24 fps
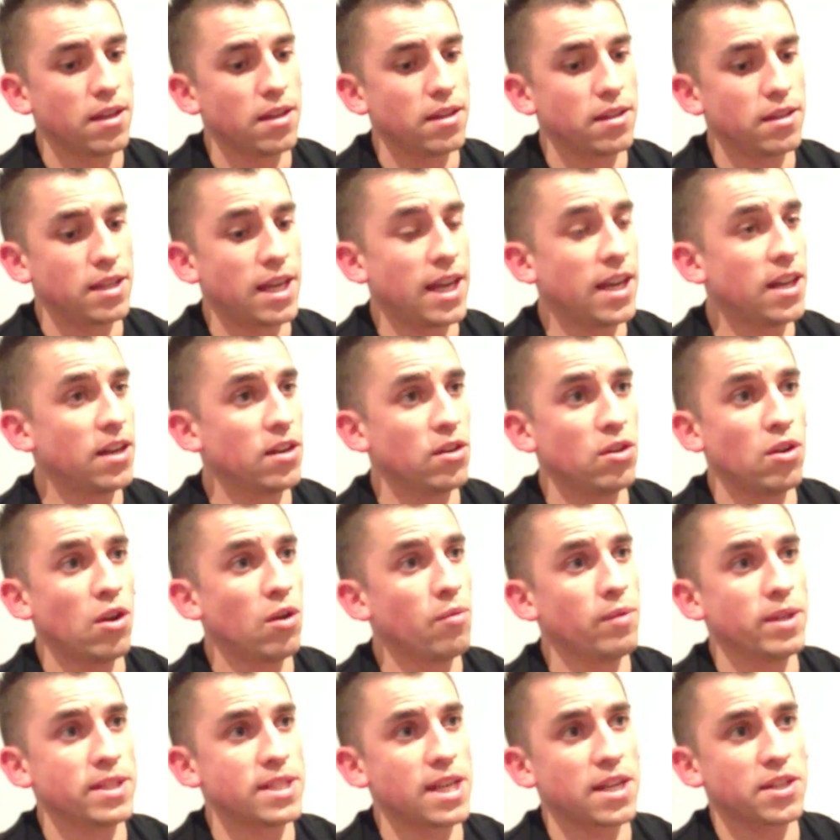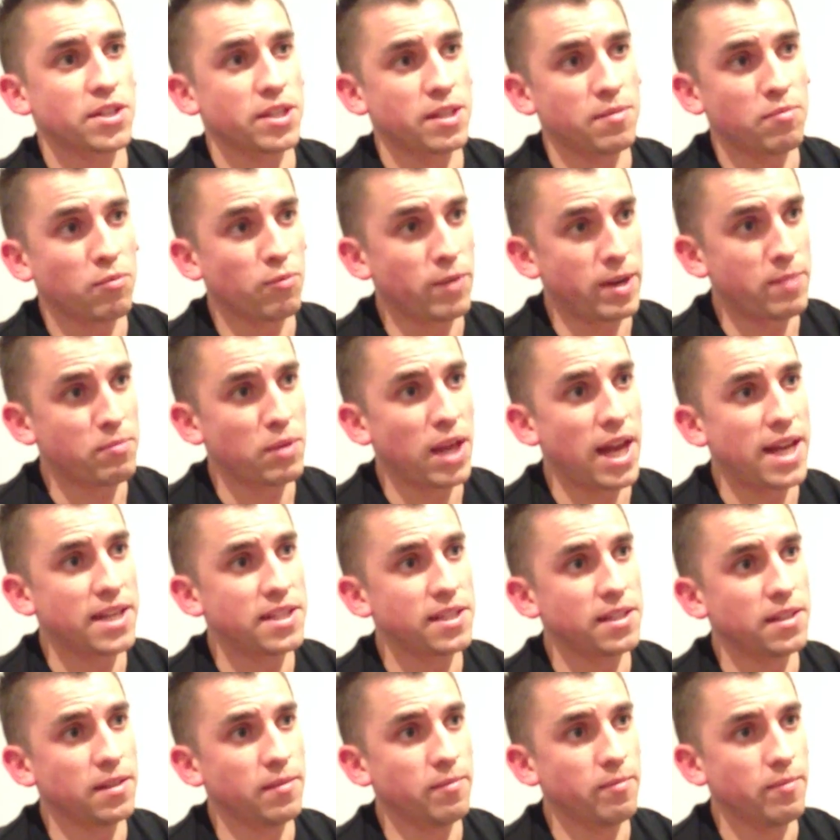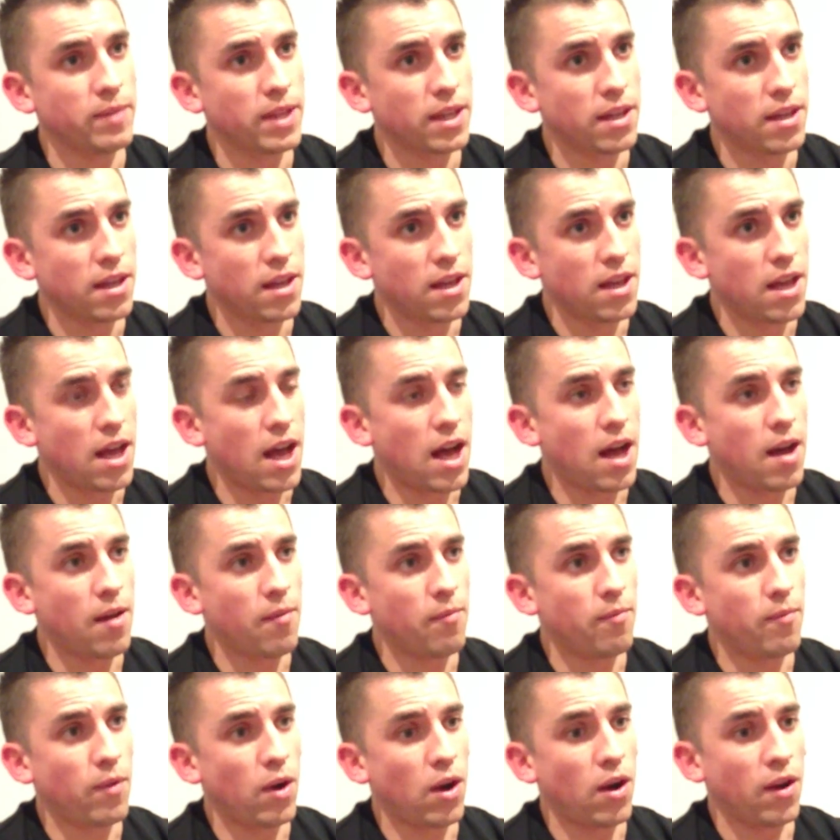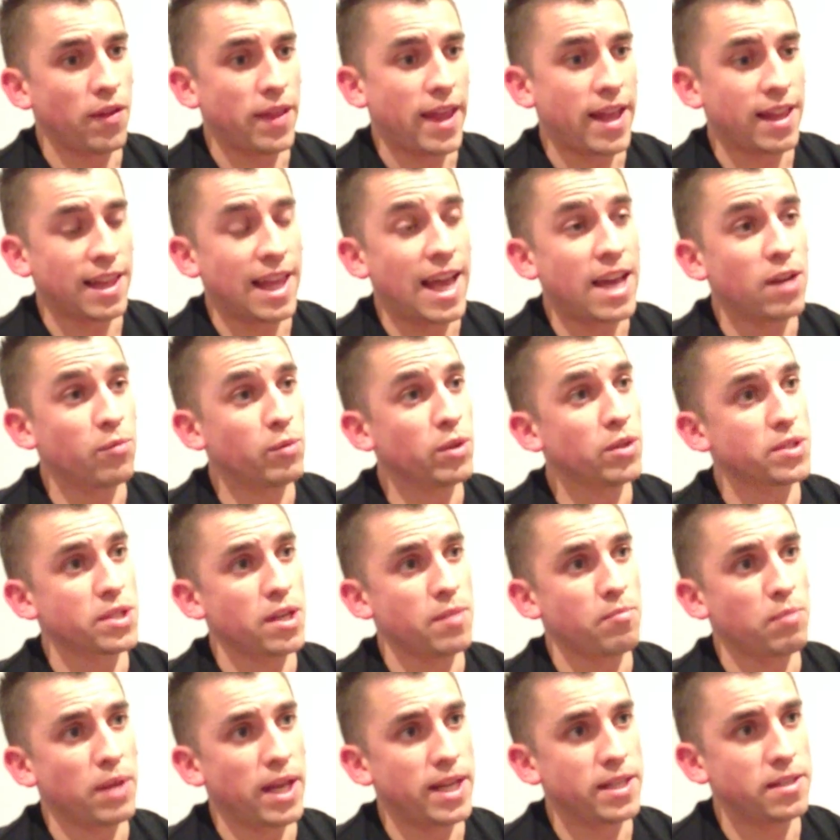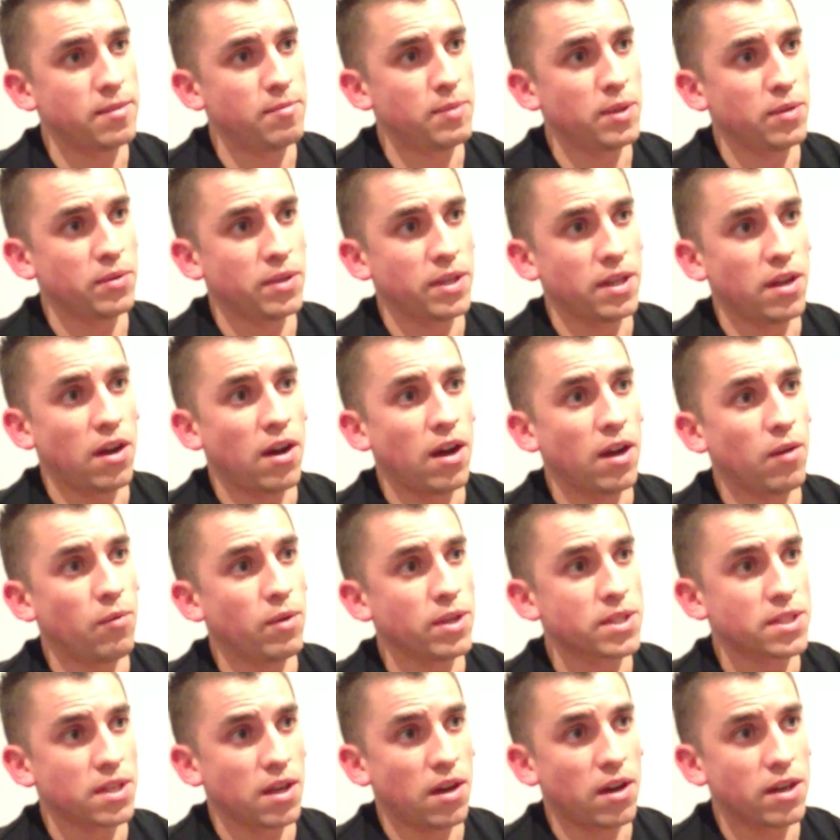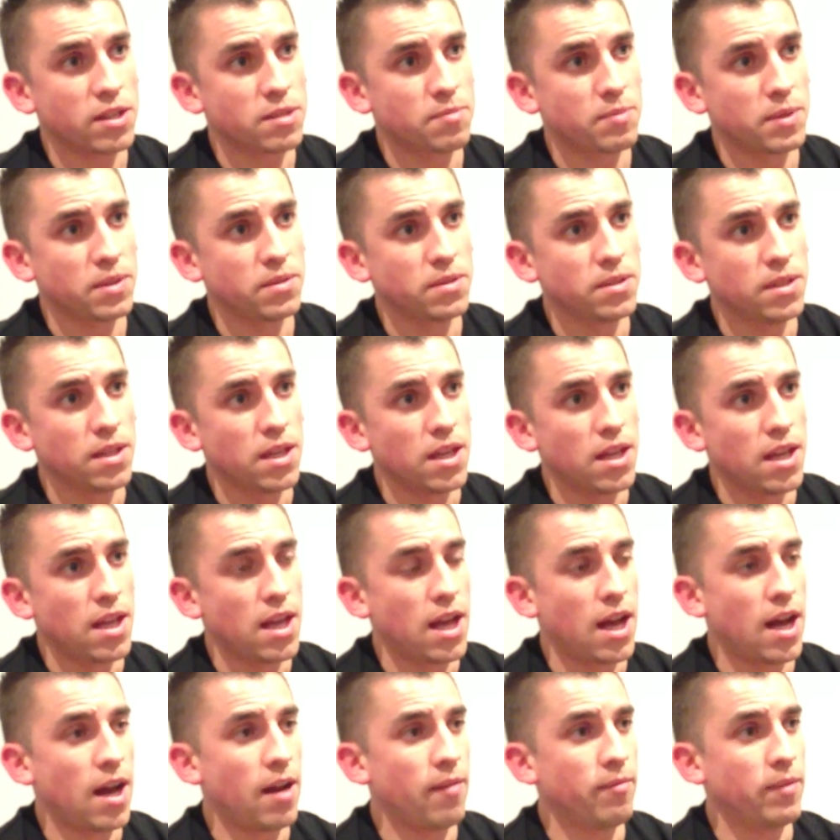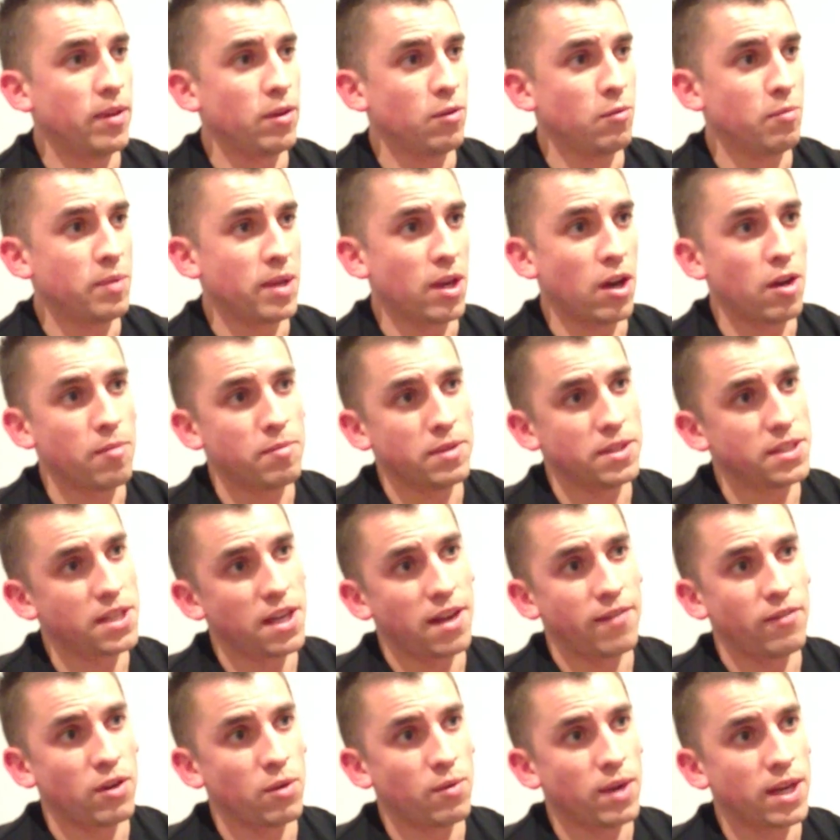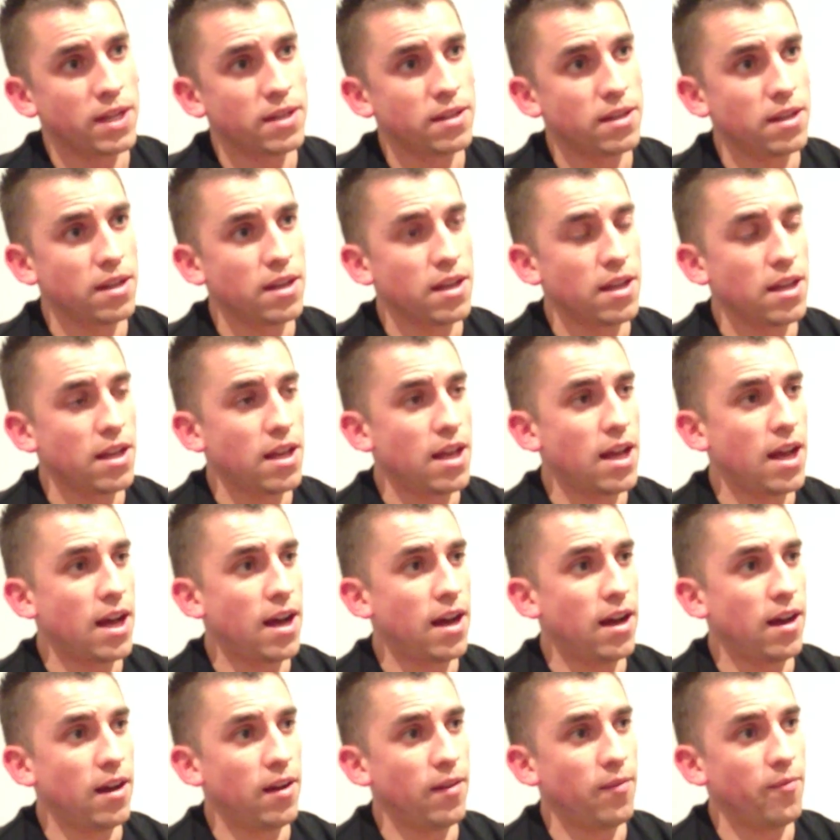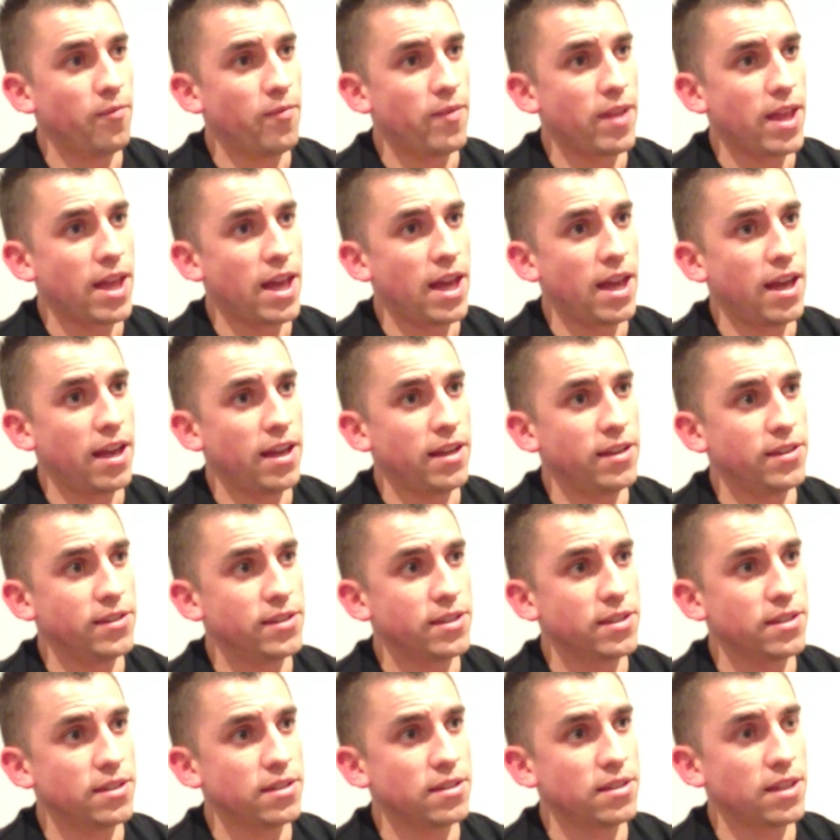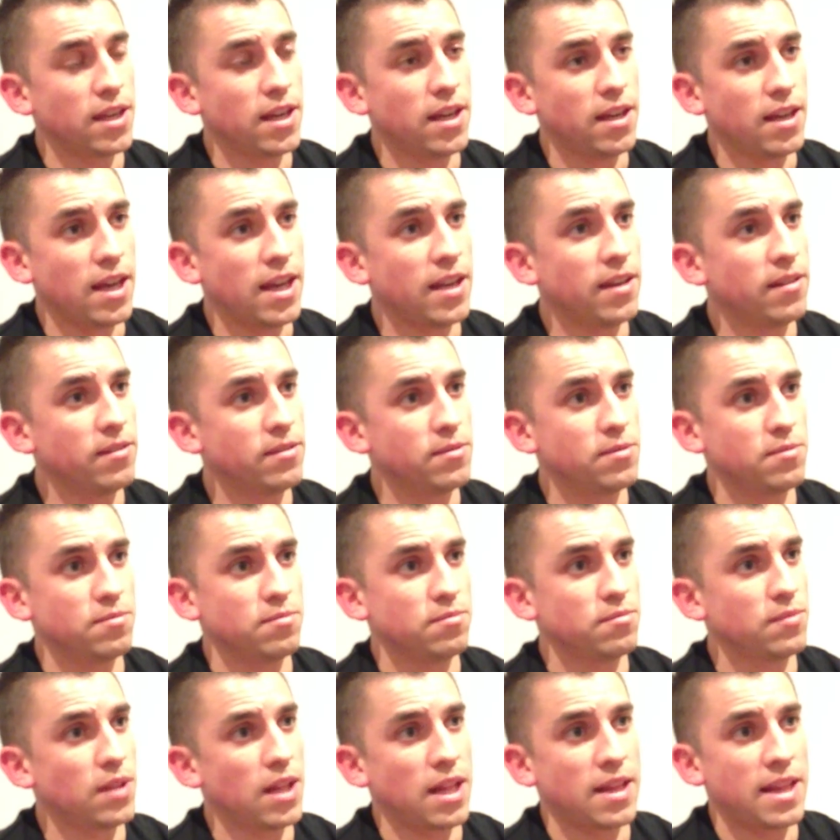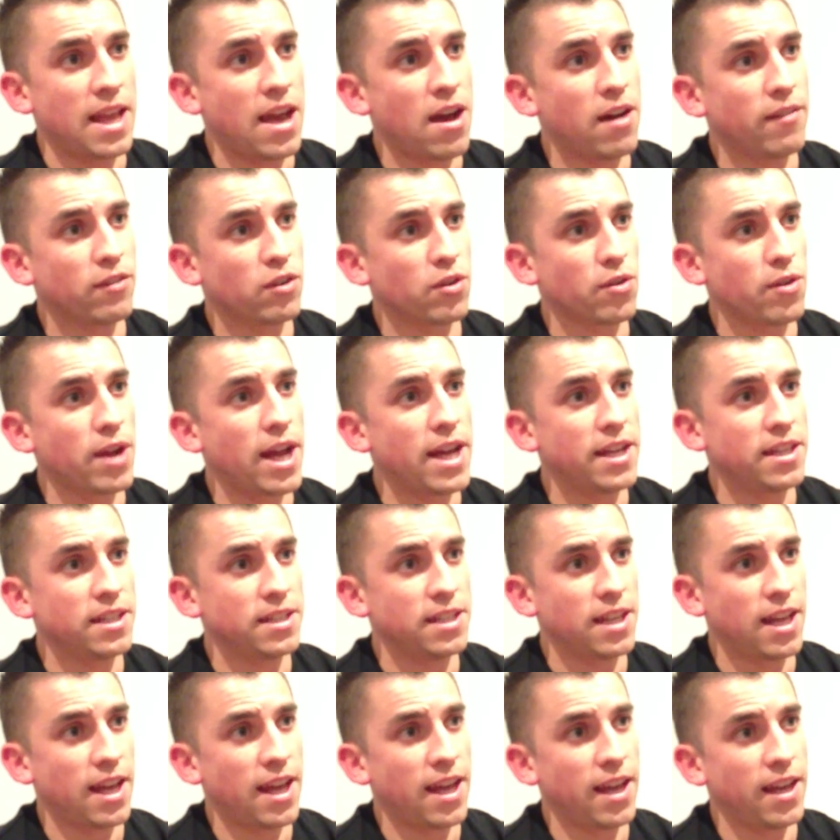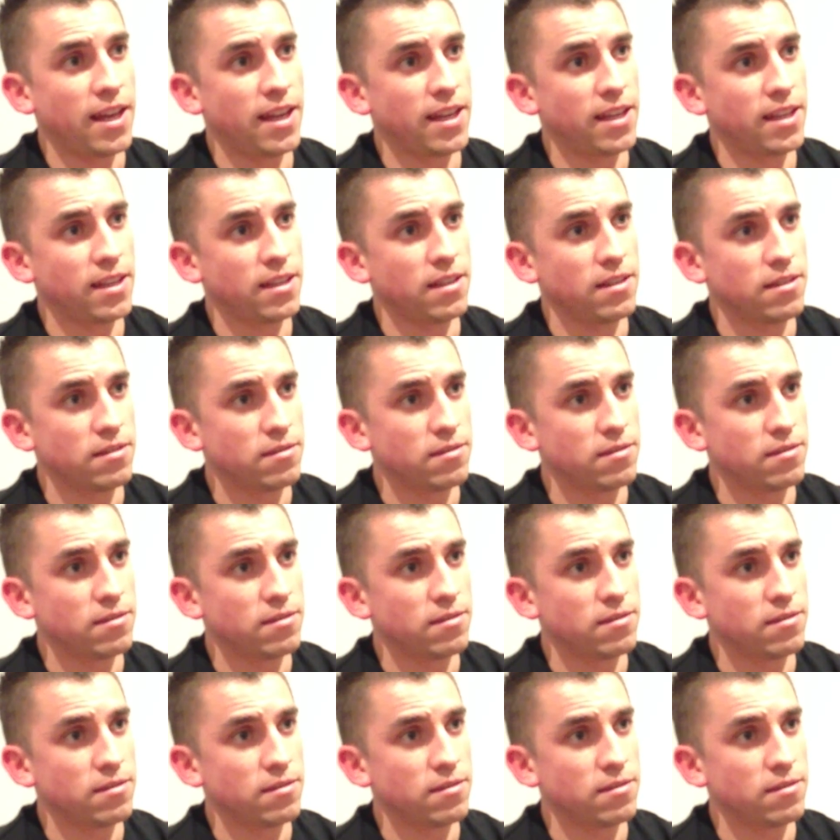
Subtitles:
yeah, no one's actually replanting them. On that land, we also plan to build an ayahuasca hospital that will be open to everyone. And yeah, and now I've created a